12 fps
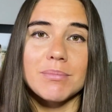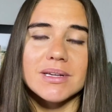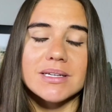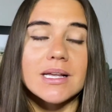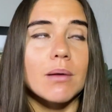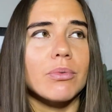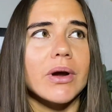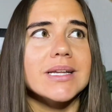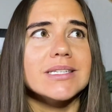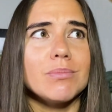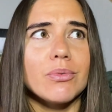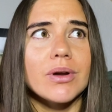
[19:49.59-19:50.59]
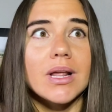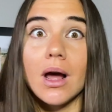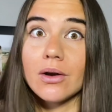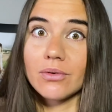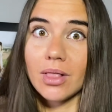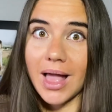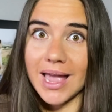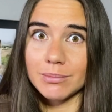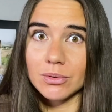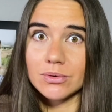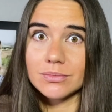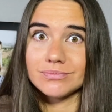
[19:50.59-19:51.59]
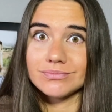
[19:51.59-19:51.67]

because our brains are pretty unreliable.